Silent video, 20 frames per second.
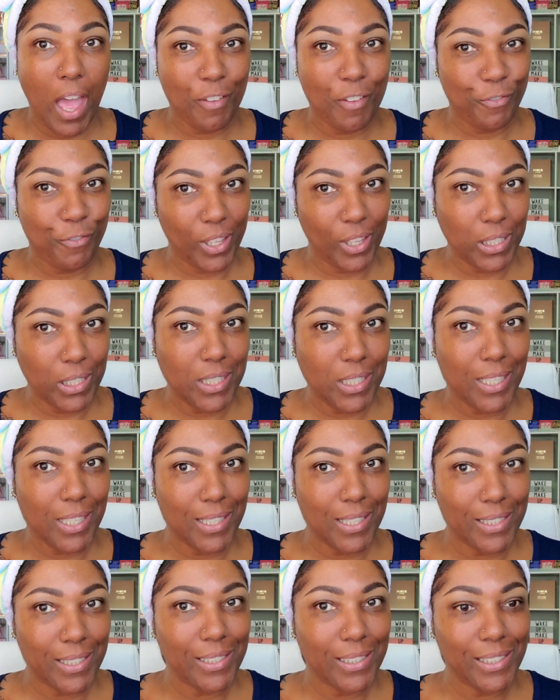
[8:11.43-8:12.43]
I feel it
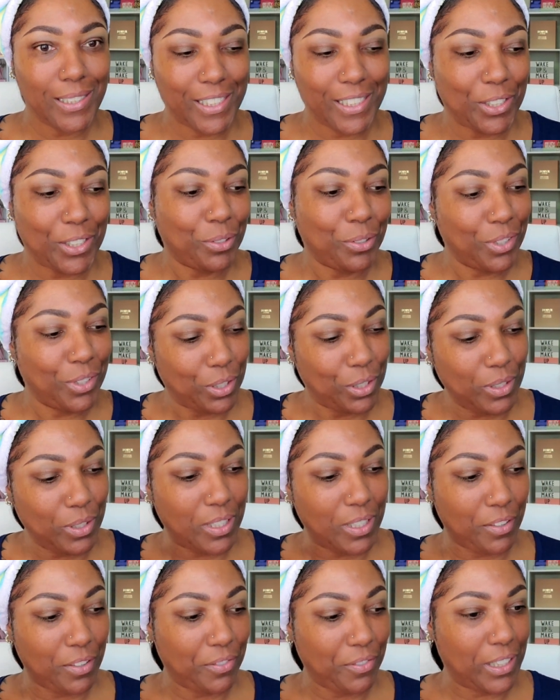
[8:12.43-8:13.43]
tingling a little, so
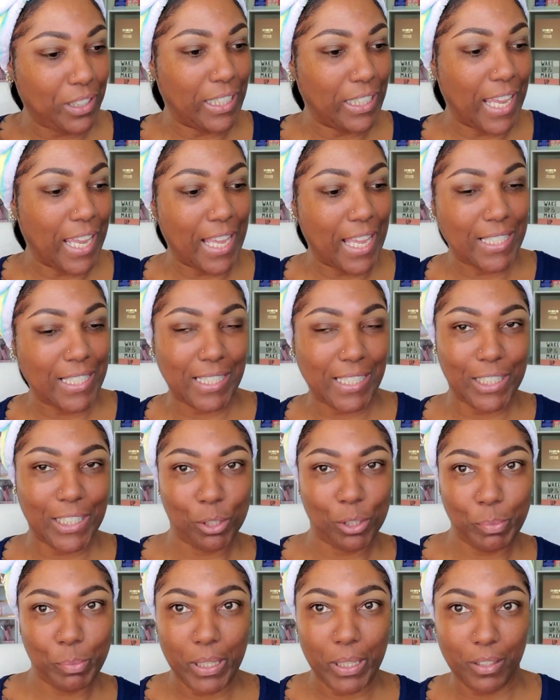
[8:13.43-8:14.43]
it definitely has a
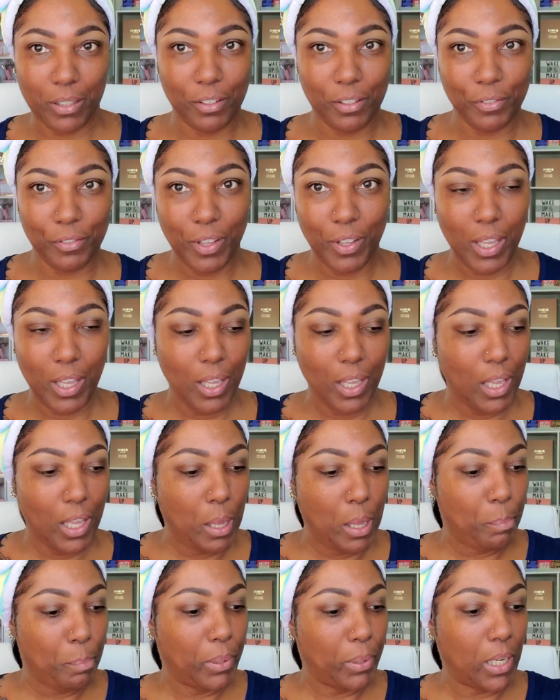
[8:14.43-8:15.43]
little bit of
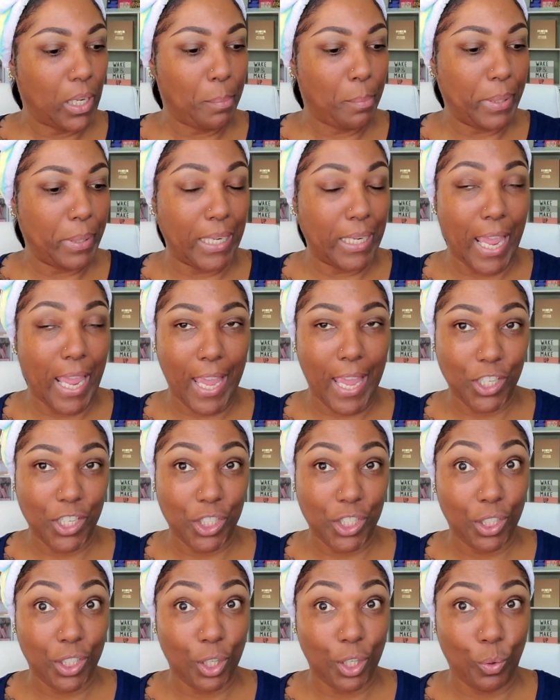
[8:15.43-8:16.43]
plumping
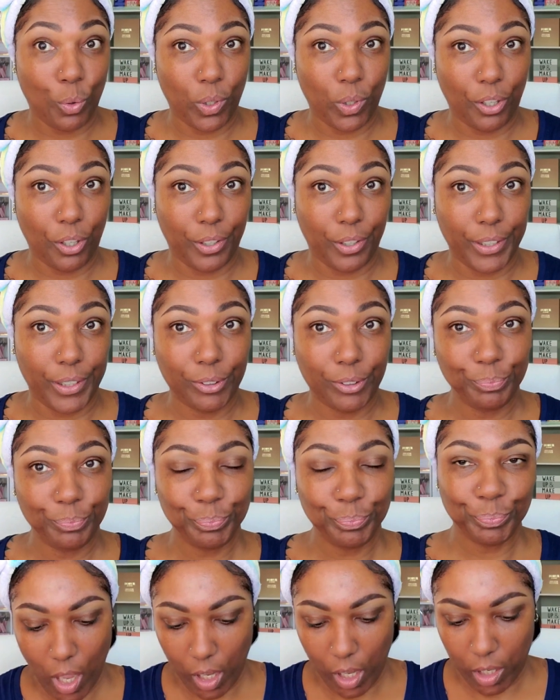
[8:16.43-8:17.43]
action going on.
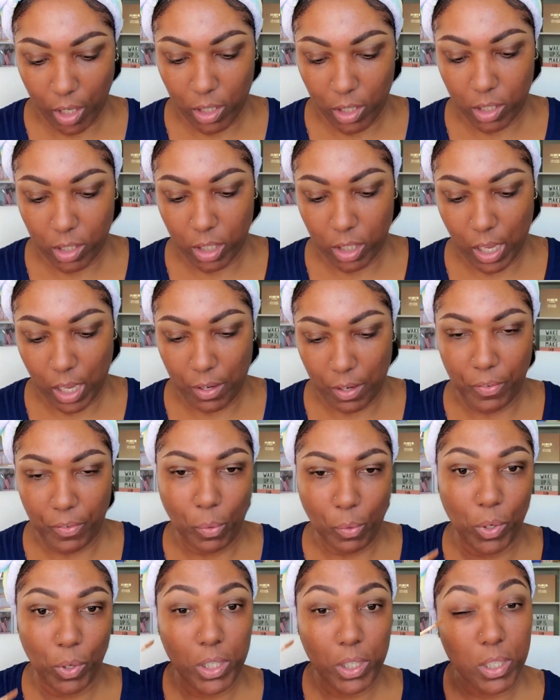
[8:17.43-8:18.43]
I couldn't decide if
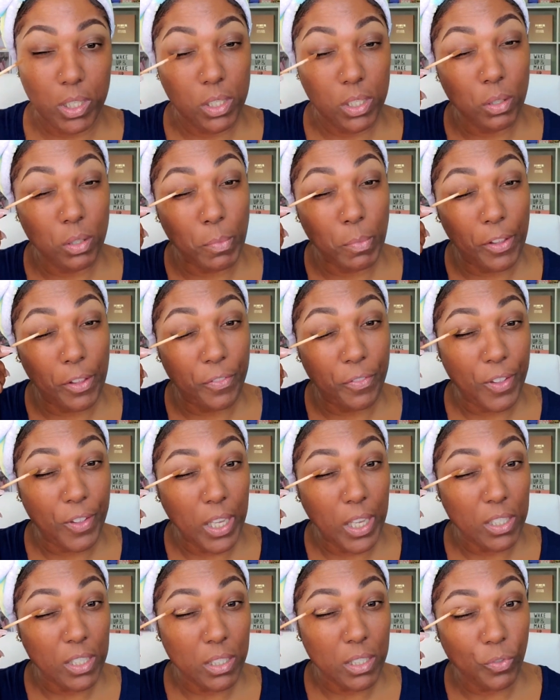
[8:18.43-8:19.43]
I wanted to do my
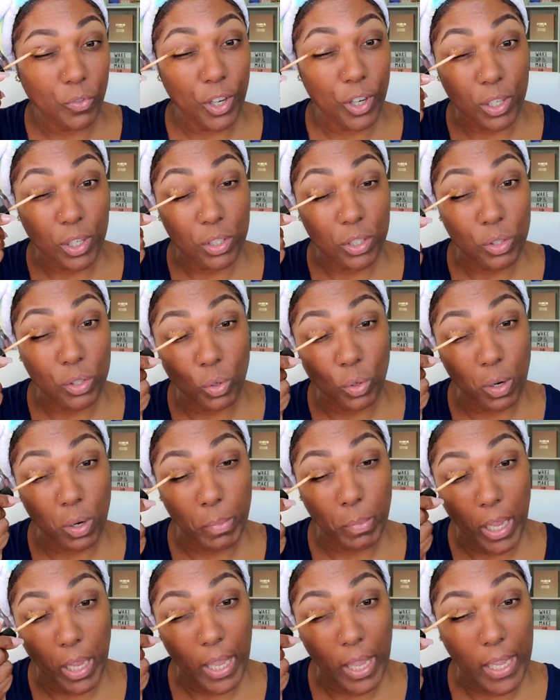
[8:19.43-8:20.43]
face first
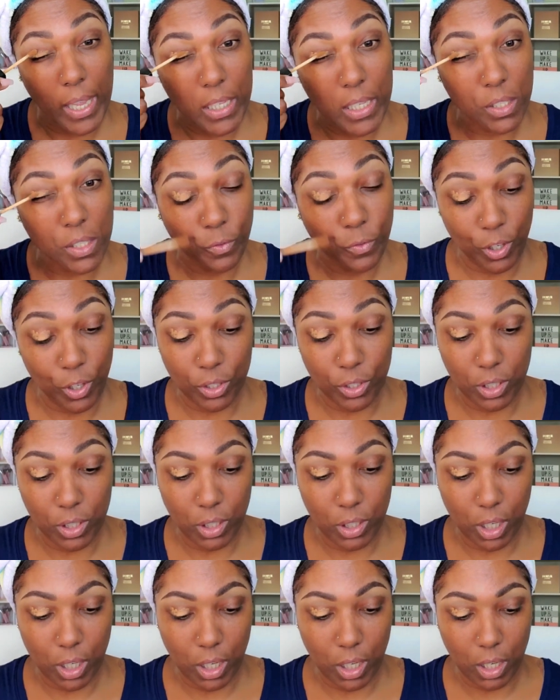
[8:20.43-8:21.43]
or my eyes first
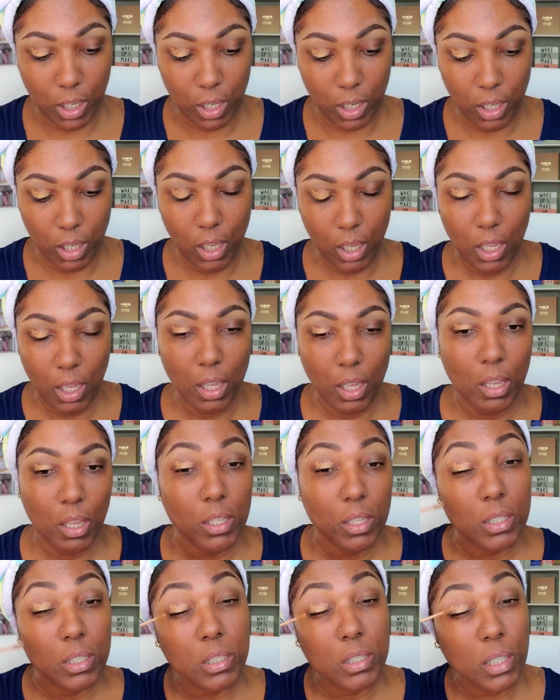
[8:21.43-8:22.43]
today.
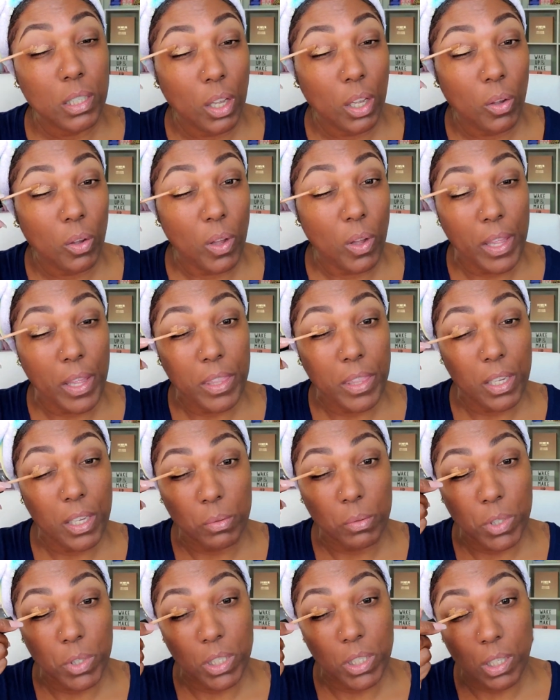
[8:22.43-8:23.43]
So I think
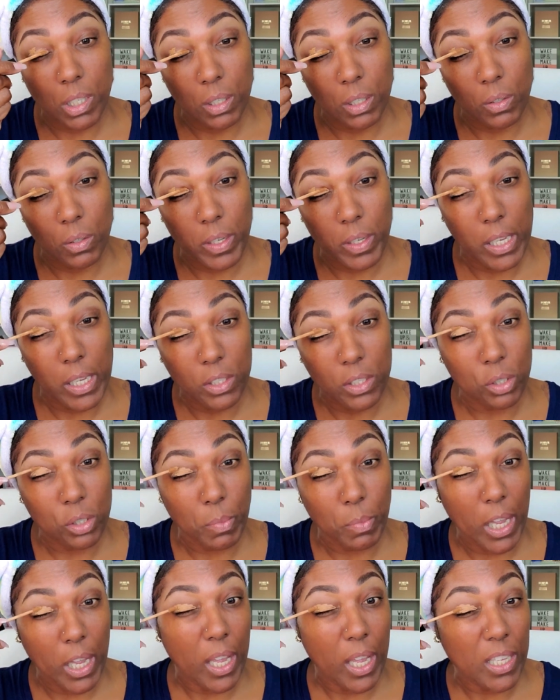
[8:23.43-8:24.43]
I'm just going to go ahead and
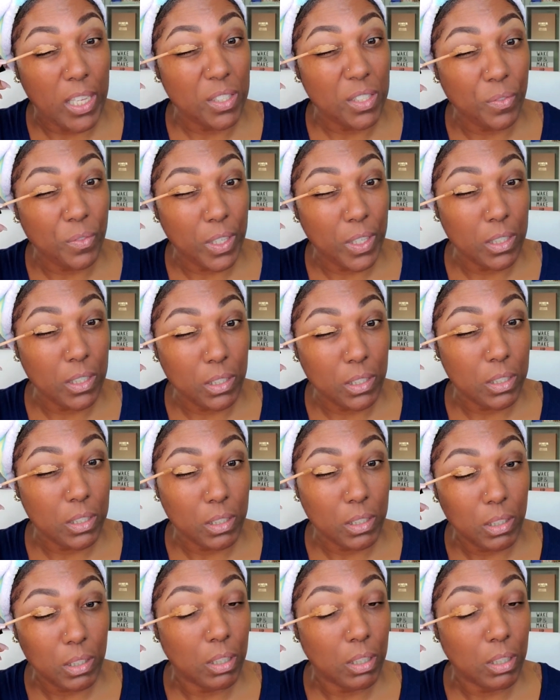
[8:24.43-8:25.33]
do my eyes face,